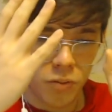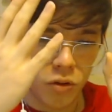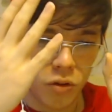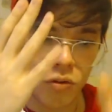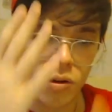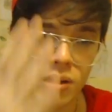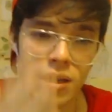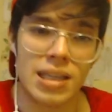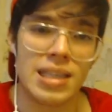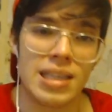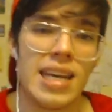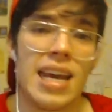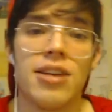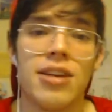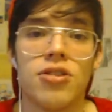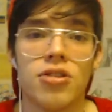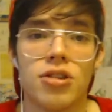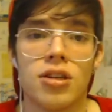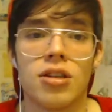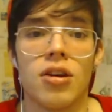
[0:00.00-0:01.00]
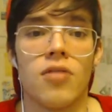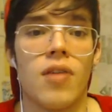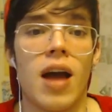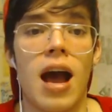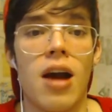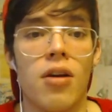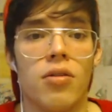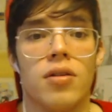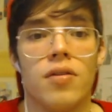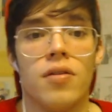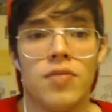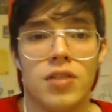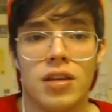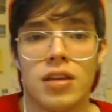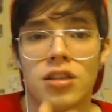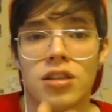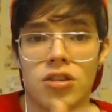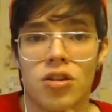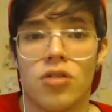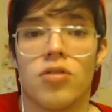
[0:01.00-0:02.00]
really take yourself out of the
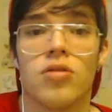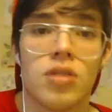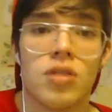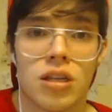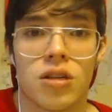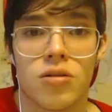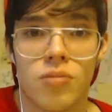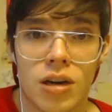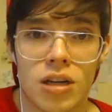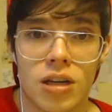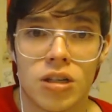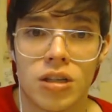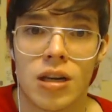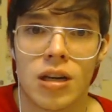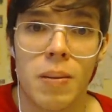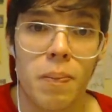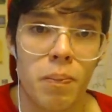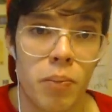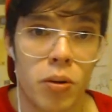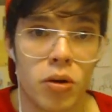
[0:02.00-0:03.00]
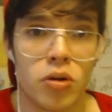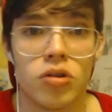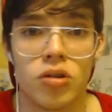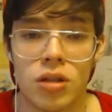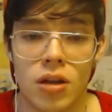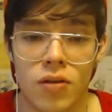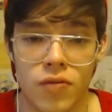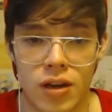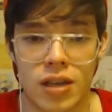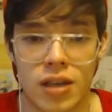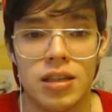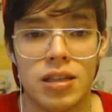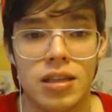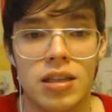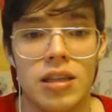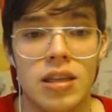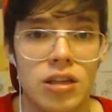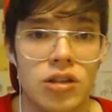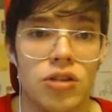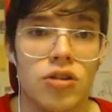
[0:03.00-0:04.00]
external situation and put yourself into
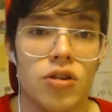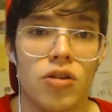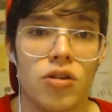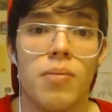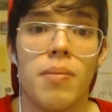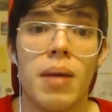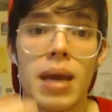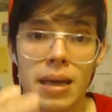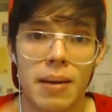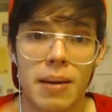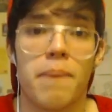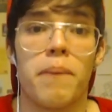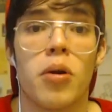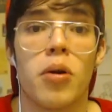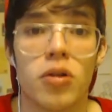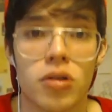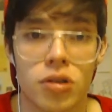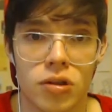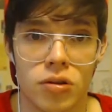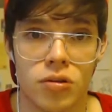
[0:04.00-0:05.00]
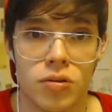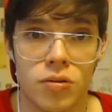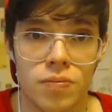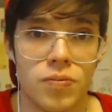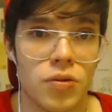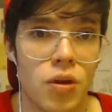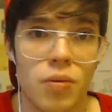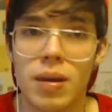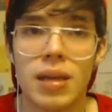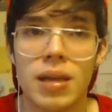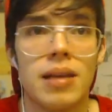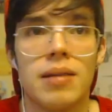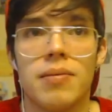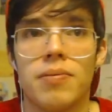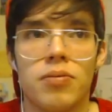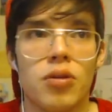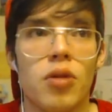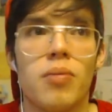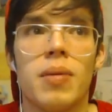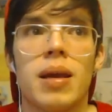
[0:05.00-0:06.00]
the internal. Make it personal. They'll make
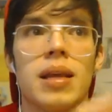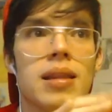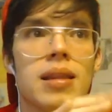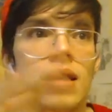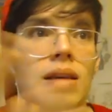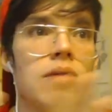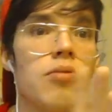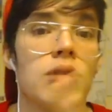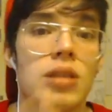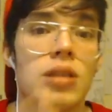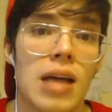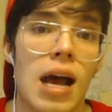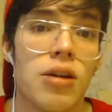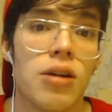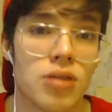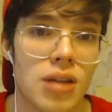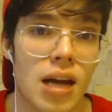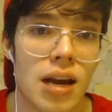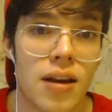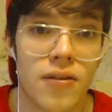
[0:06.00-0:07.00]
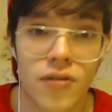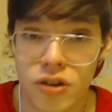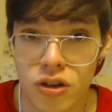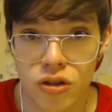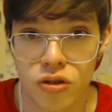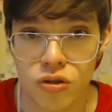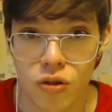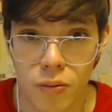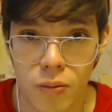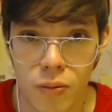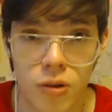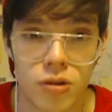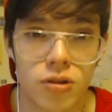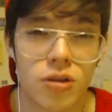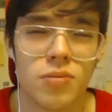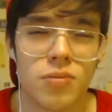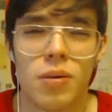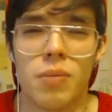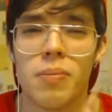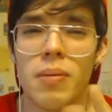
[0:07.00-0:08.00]
the what's outside of your control
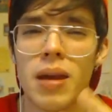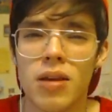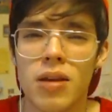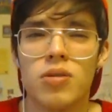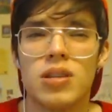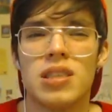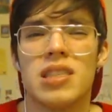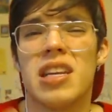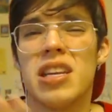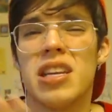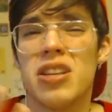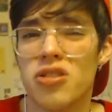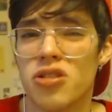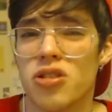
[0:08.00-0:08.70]
personal, but make what's in your